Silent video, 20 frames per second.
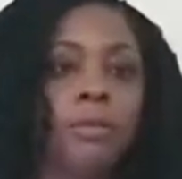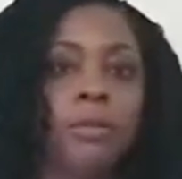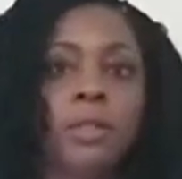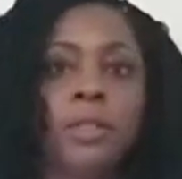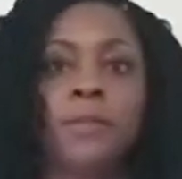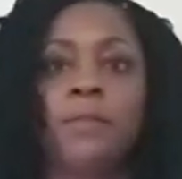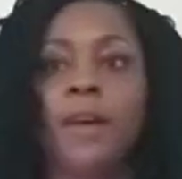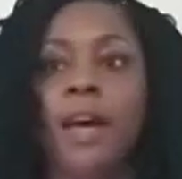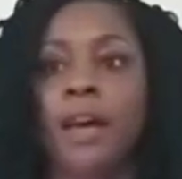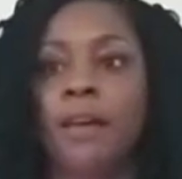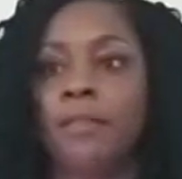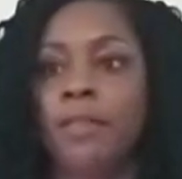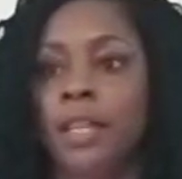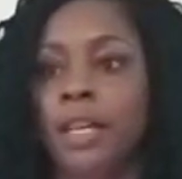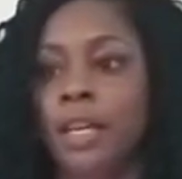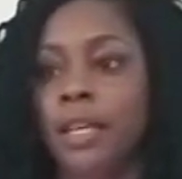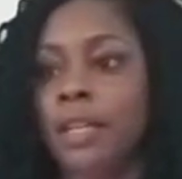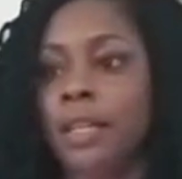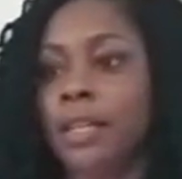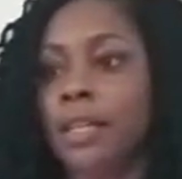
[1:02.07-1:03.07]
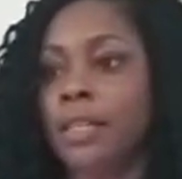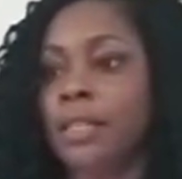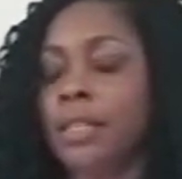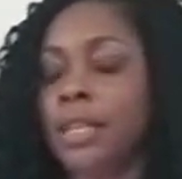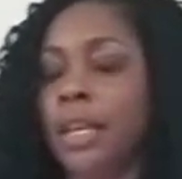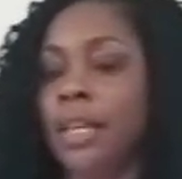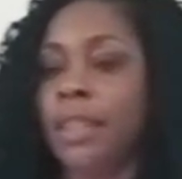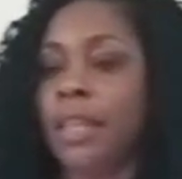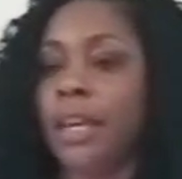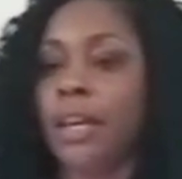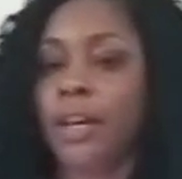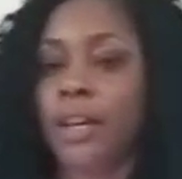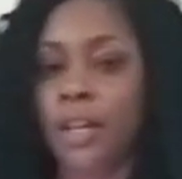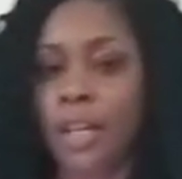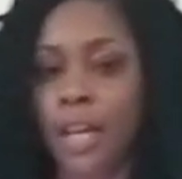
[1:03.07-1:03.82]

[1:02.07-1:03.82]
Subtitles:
It's 5 ladies, and they hung